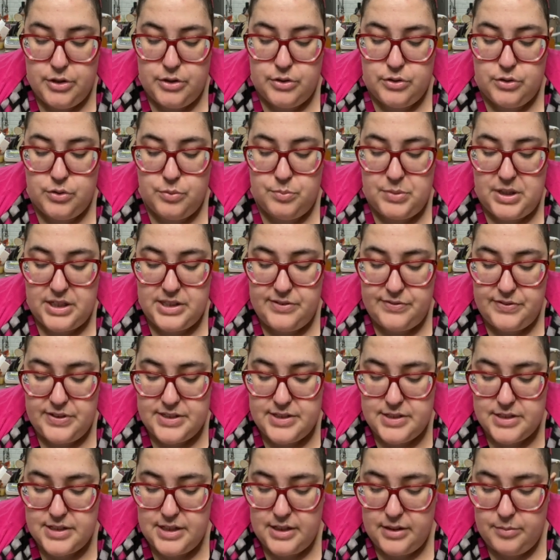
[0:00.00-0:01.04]
to
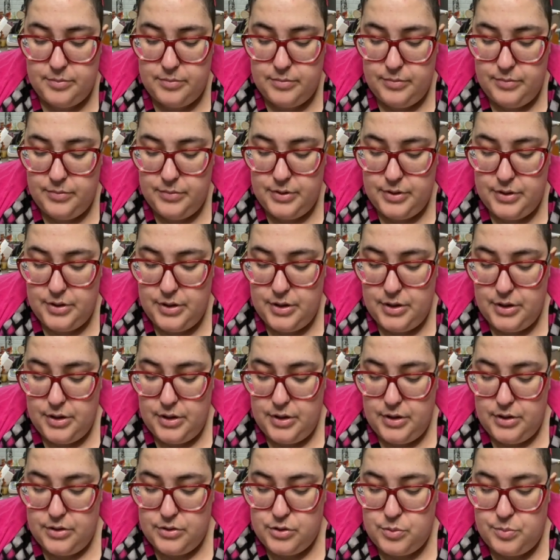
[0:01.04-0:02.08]
manifest them,
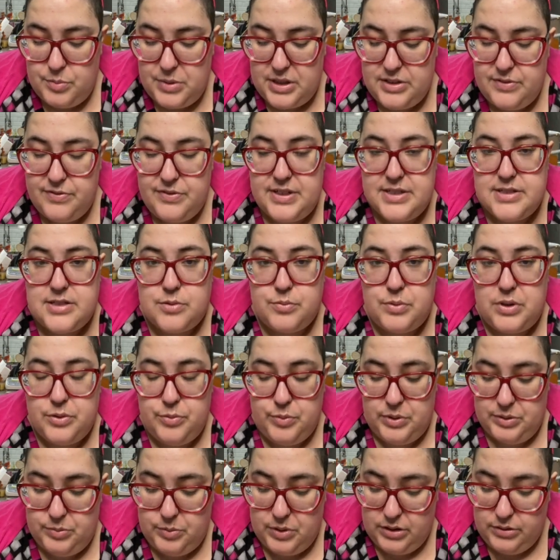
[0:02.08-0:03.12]
to manifest what
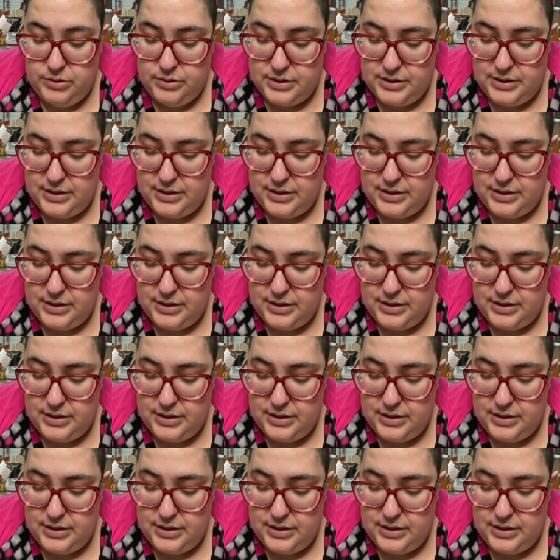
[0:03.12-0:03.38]
we want in